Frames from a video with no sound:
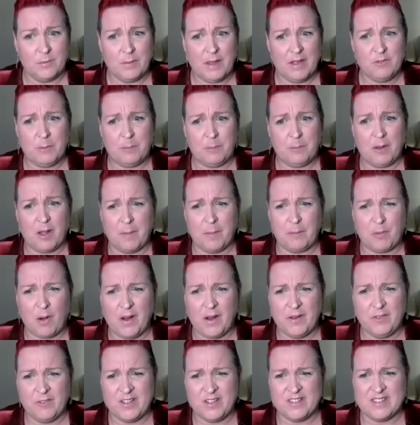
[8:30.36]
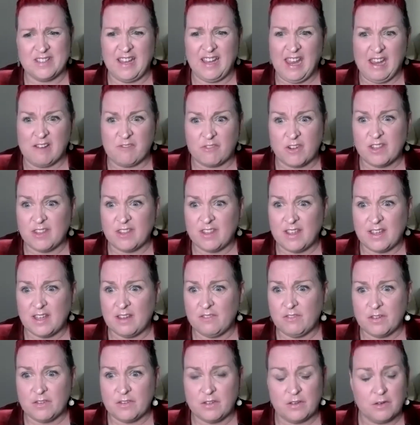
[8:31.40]
Do we have to apply binaries to everything,
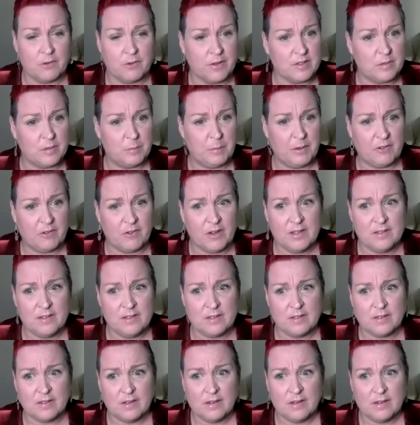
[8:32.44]
even to your experience?